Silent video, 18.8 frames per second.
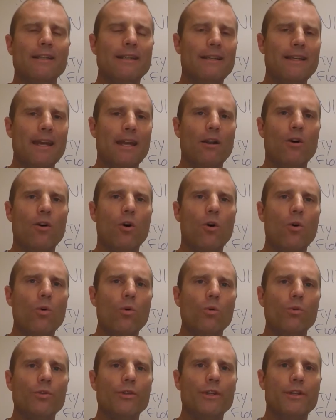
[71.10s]
get a
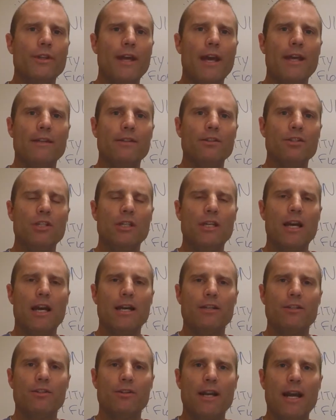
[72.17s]
hold in that
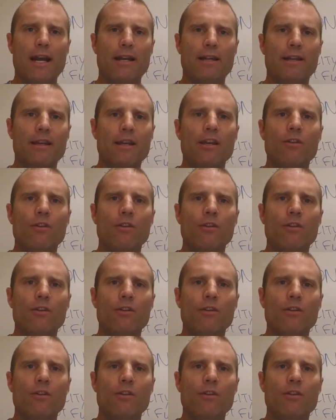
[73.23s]
GI tract,